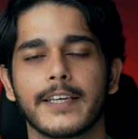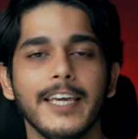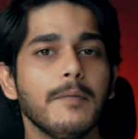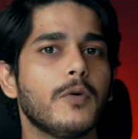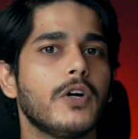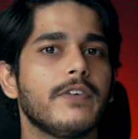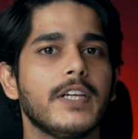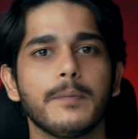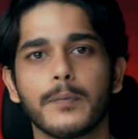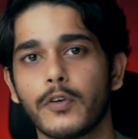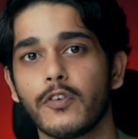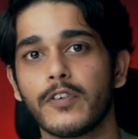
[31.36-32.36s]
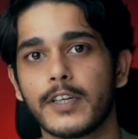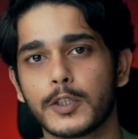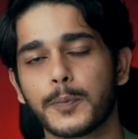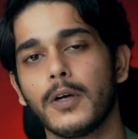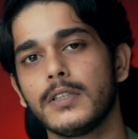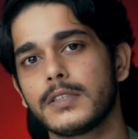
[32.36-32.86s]
Game mode will improve
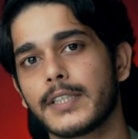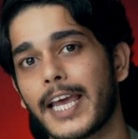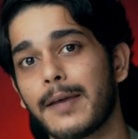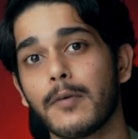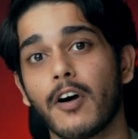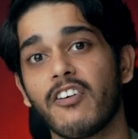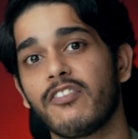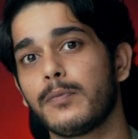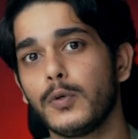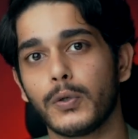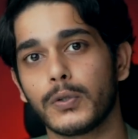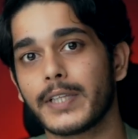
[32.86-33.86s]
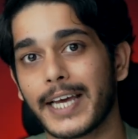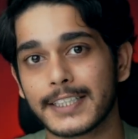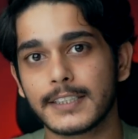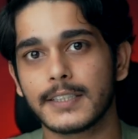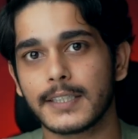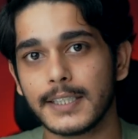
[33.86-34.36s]
response time of Bluetooth
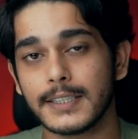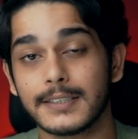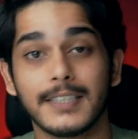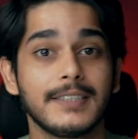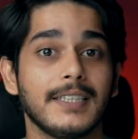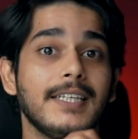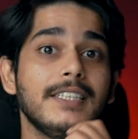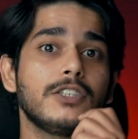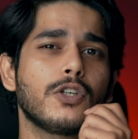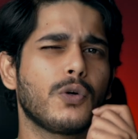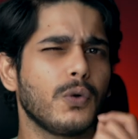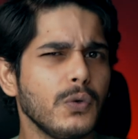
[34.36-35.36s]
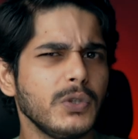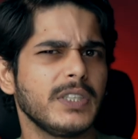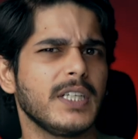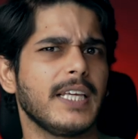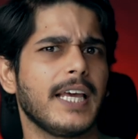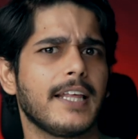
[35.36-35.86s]
accessories. This is
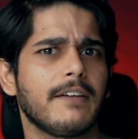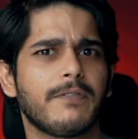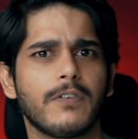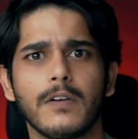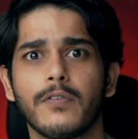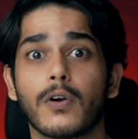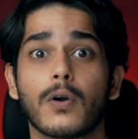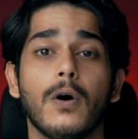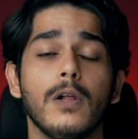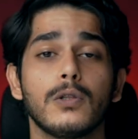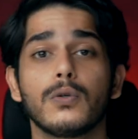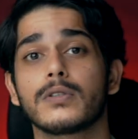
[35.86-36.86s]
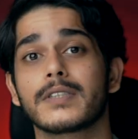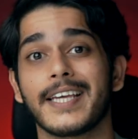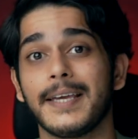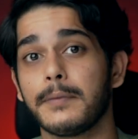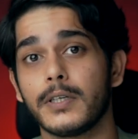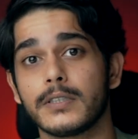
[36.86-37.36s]
crucially helpful for all those
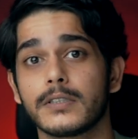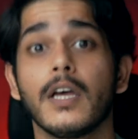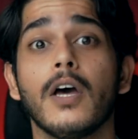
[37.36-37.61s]
gamers